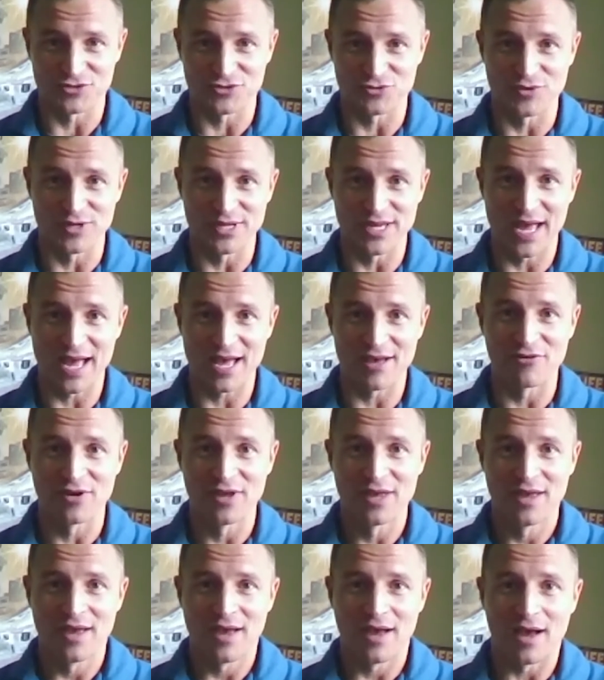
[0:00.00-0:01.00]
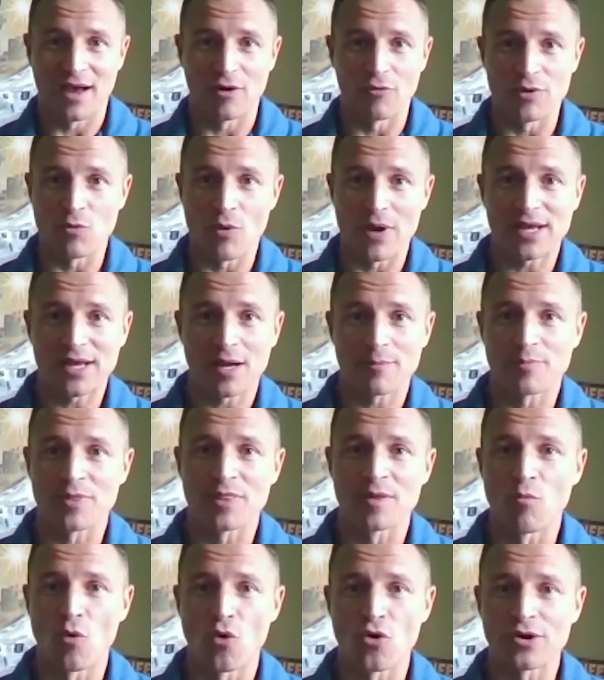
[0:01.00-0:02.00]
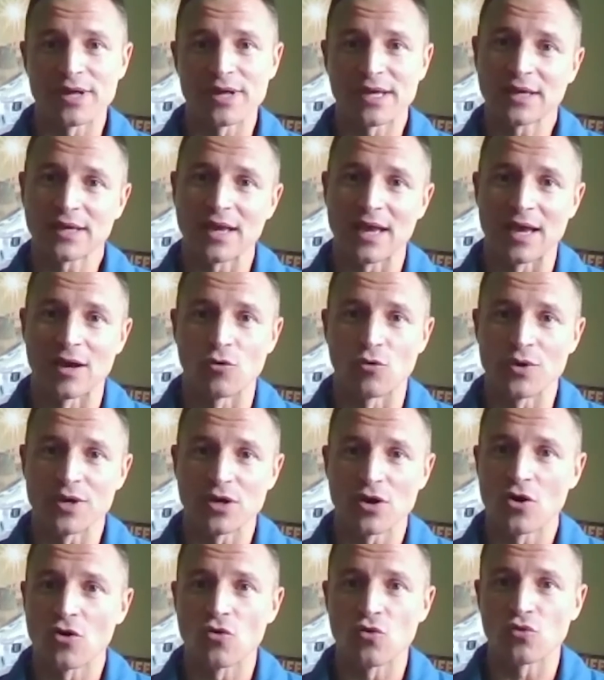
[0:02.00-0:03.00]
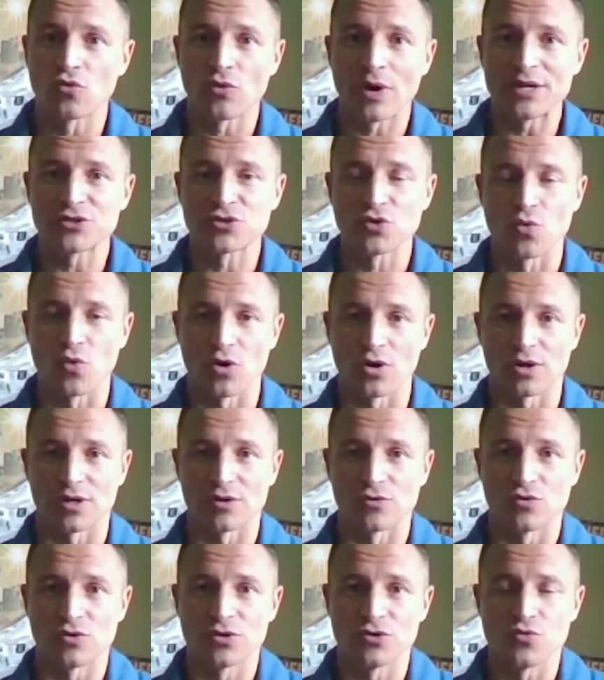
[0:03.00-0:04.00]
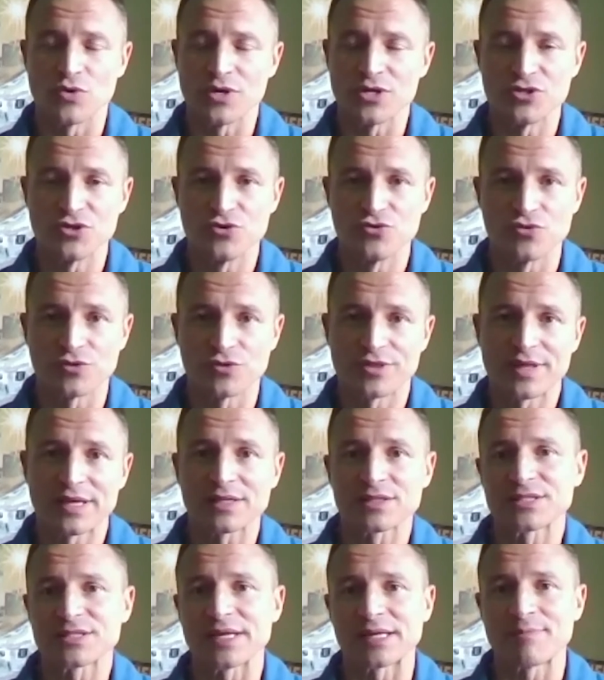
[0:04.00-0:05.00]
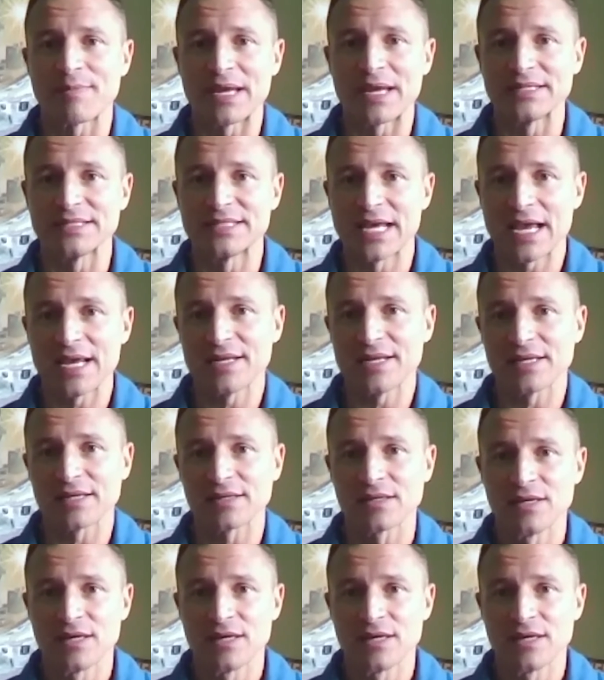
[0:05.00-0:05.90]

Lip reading: So we wake up in the morning and we go right to work, and we do things like maintaining